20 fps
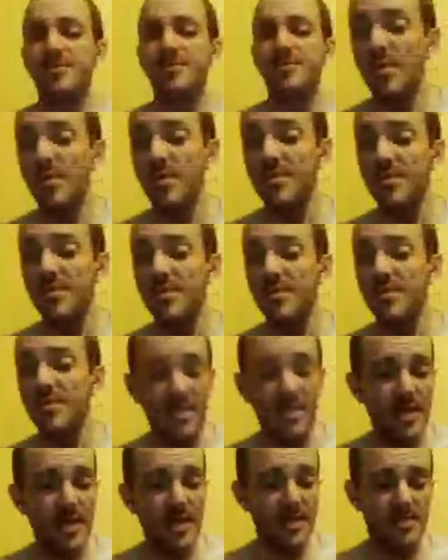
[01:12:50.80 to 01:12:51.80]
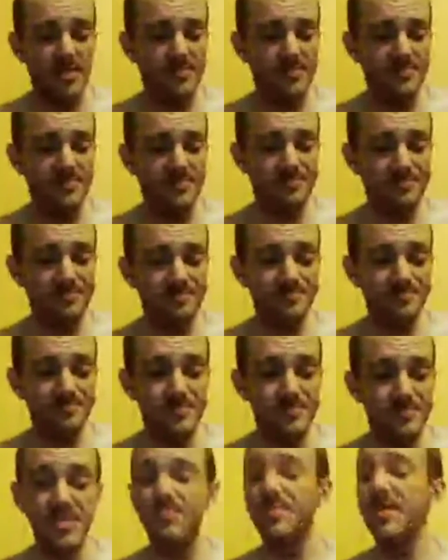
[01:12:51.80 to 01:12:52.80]
So, other than that,
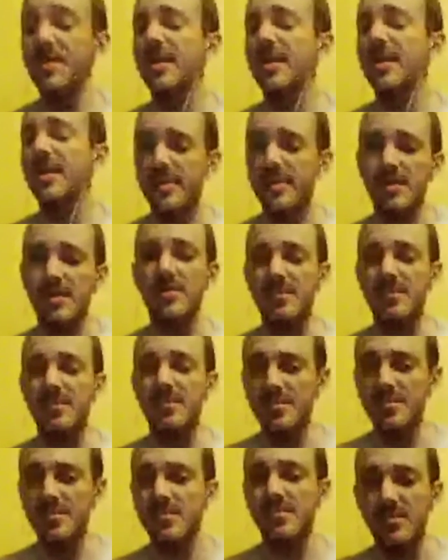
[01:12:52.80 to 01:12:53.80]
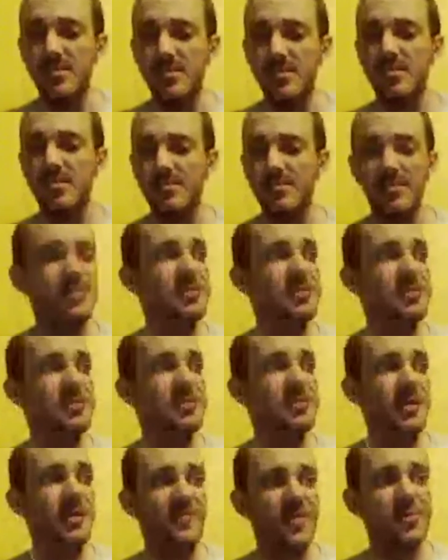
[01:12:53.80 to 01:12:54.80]
that's about it. That's the
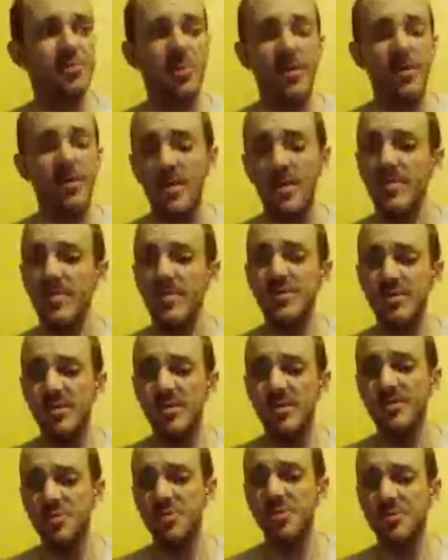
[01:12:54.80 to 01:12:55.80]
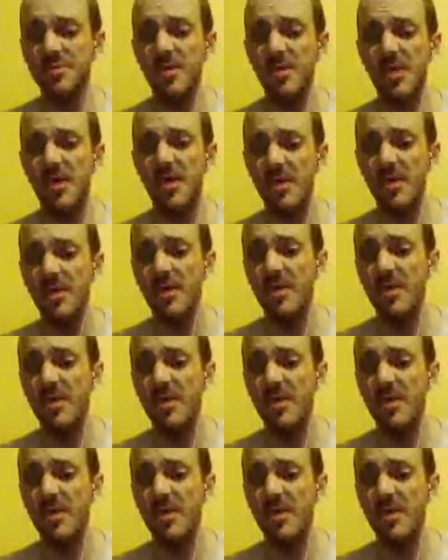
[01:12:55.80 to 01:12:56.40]
state of the affairs right now. Basically, it's just